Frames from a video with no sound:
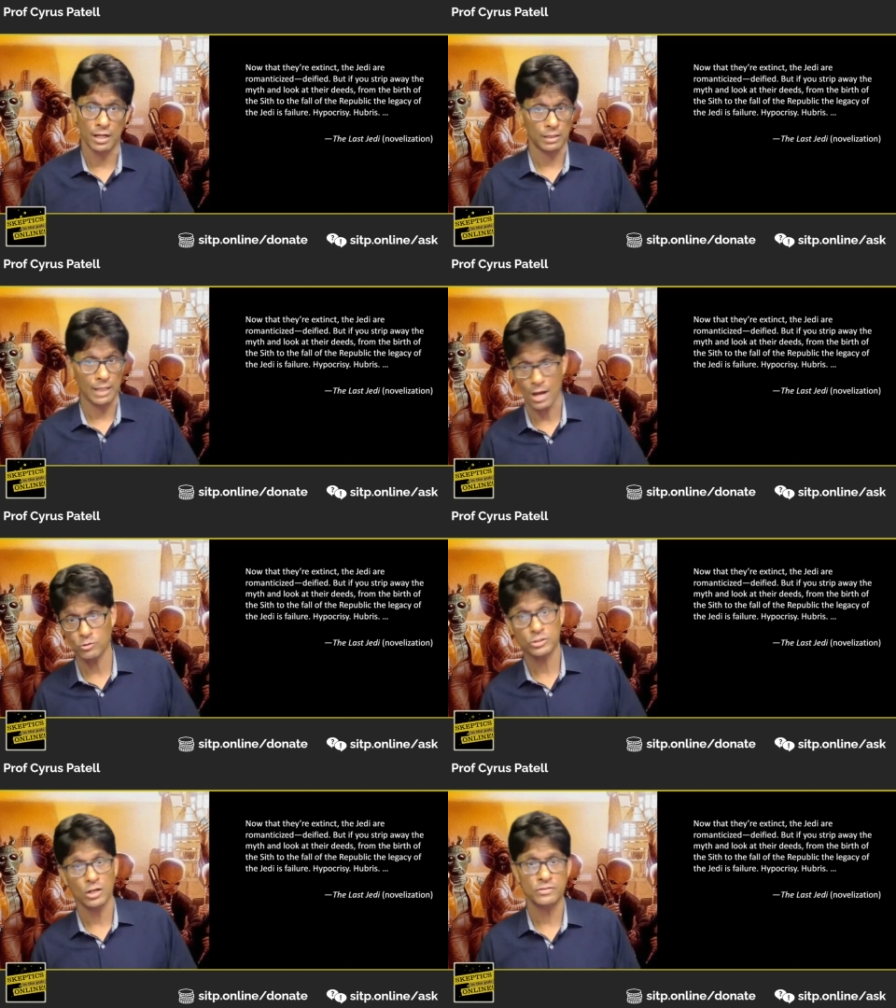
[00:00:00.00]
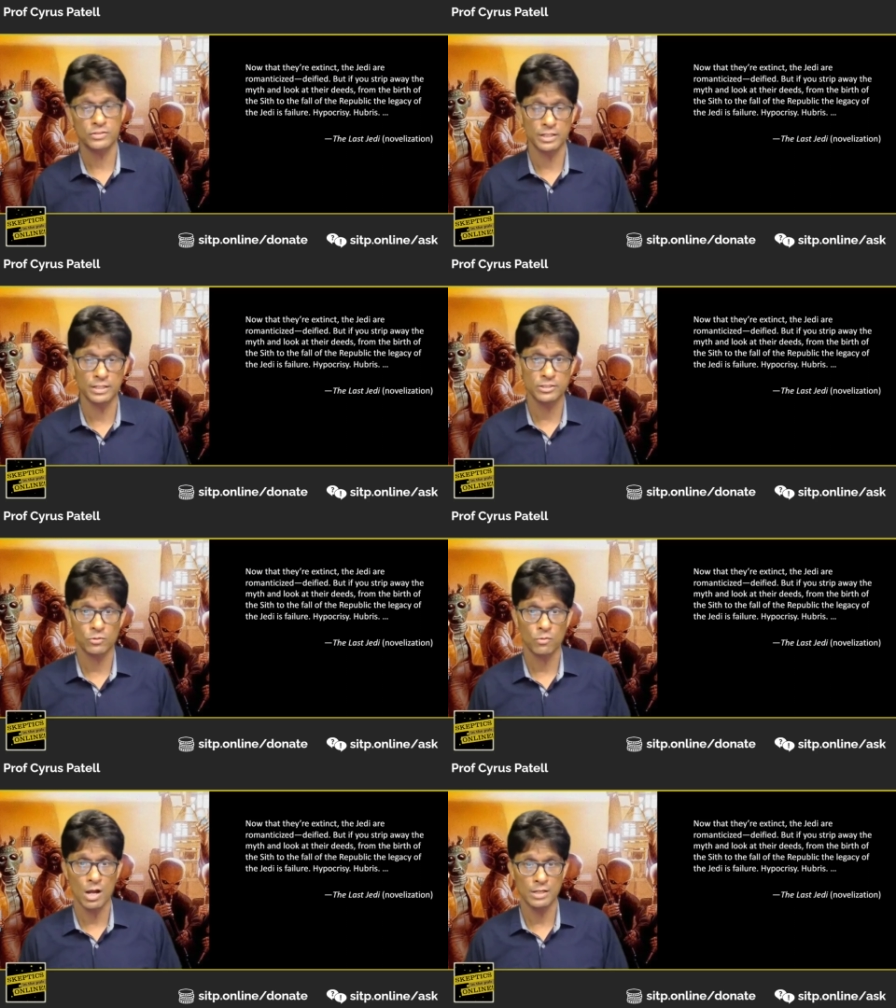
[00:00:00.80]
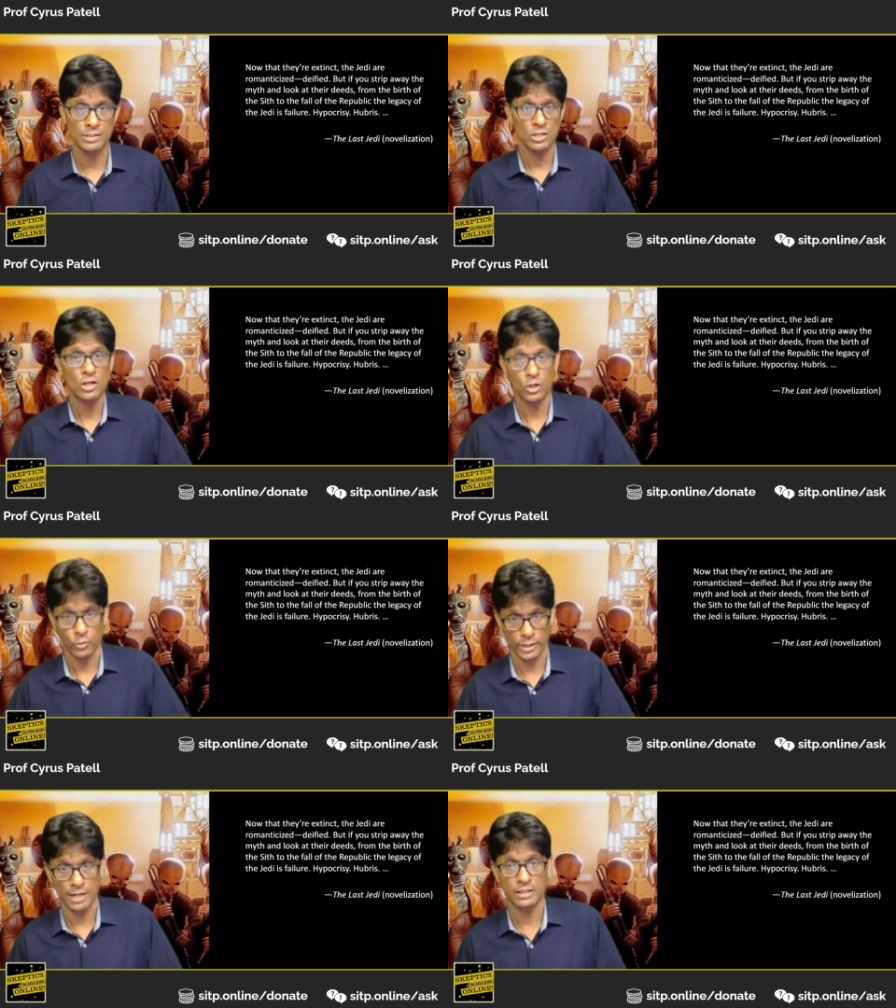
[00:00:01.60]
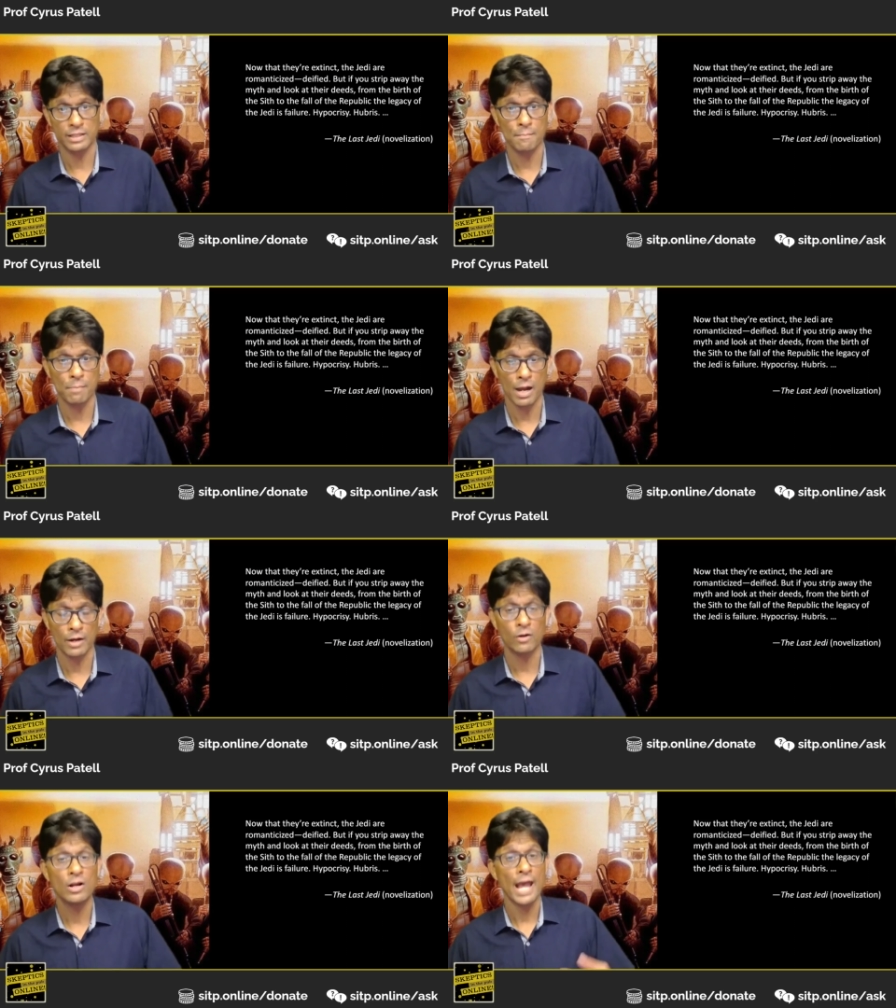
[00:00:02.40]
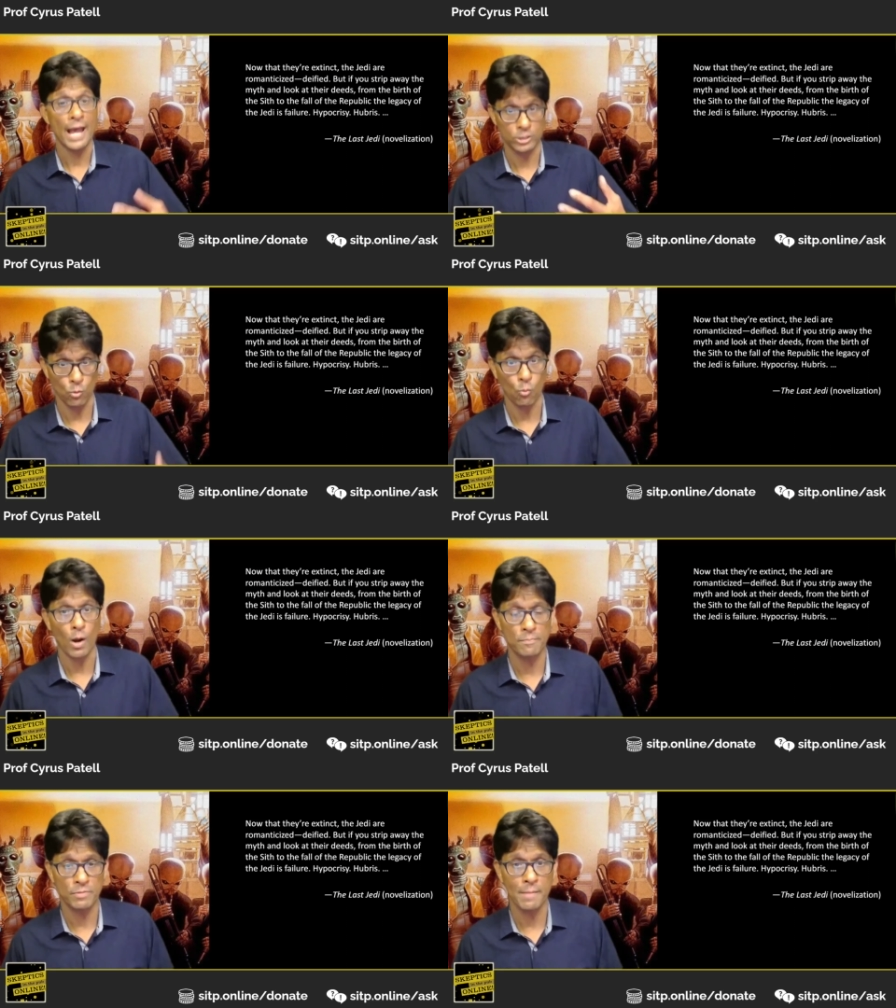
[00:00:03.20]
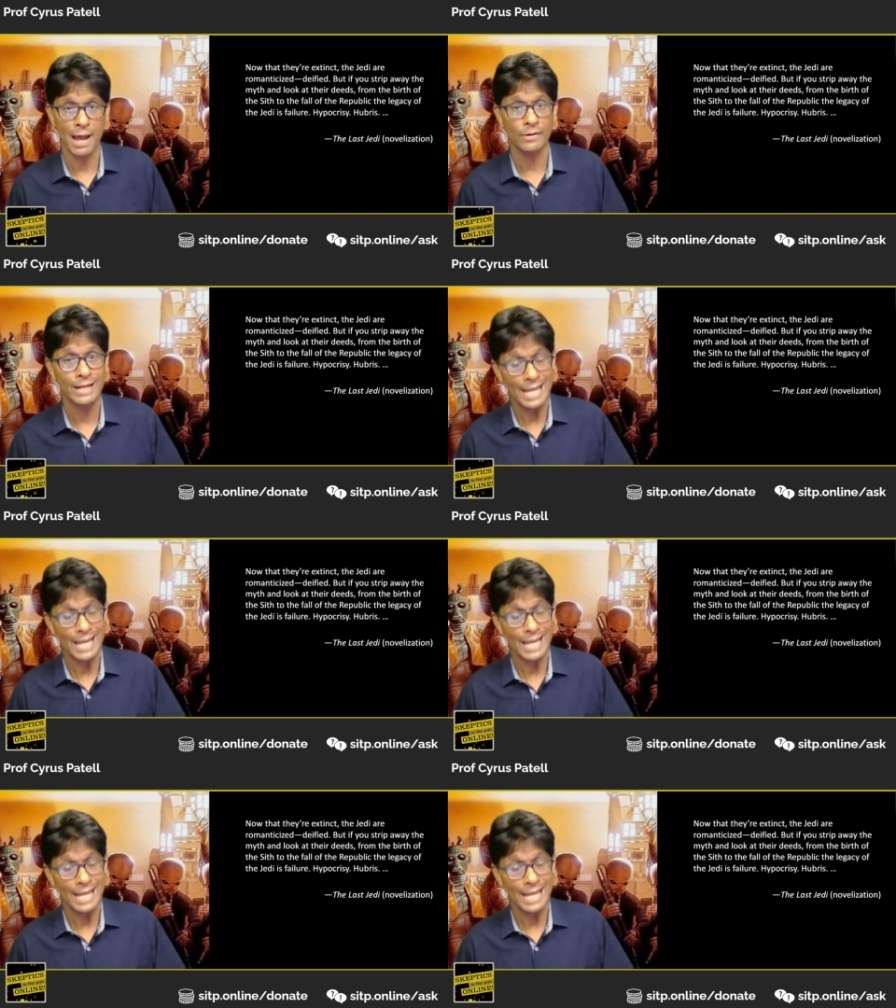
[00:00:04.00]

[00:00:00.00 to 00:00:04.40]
allowed Darth Sidious to rise, created the Empire, and to wipe them out.